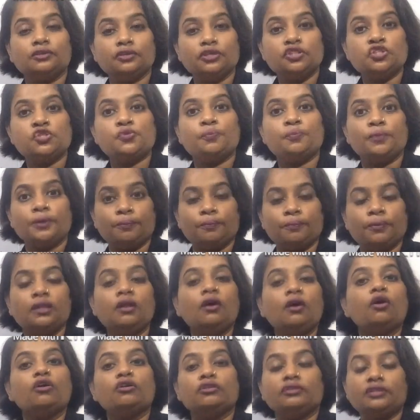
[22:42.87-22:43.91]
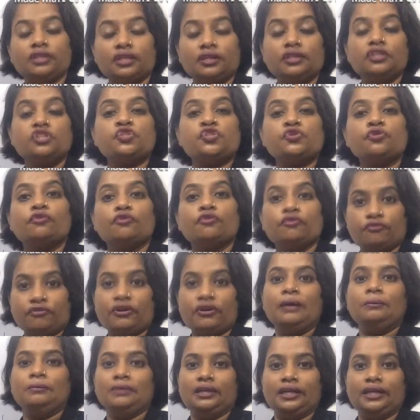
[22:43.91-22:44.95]
the rich people or the rich
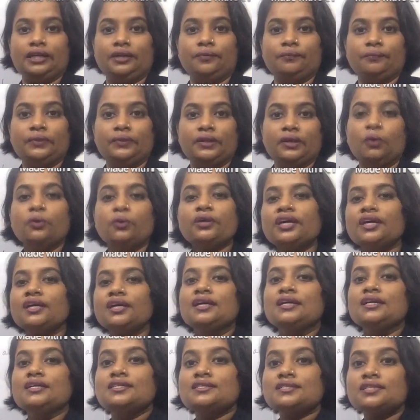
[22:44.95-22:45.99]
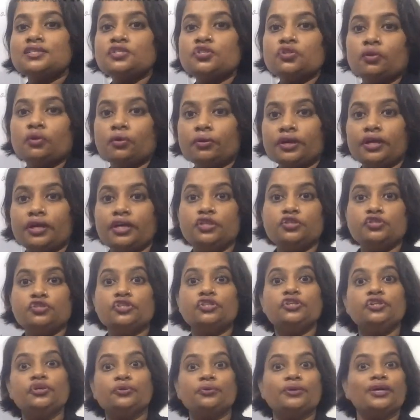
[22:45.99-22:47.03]
family. Okay, such
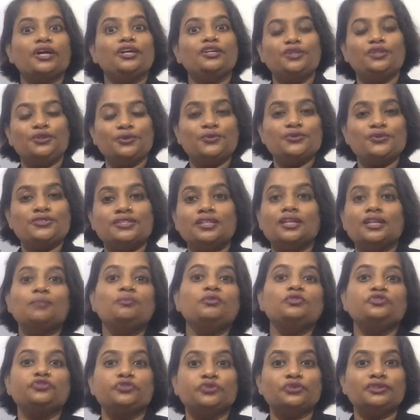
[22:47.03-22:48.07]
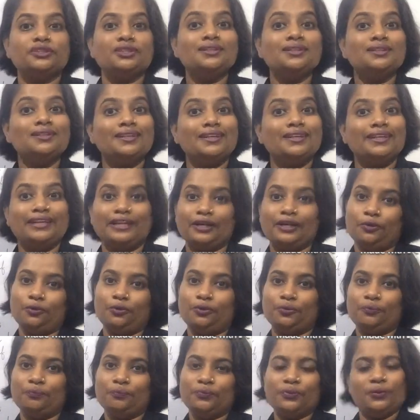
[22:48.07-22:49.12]
occasion you can use the before the
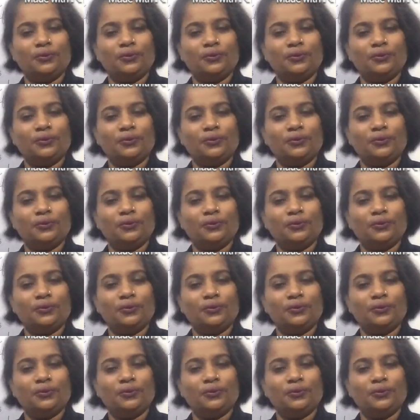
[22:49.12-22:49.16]
noun.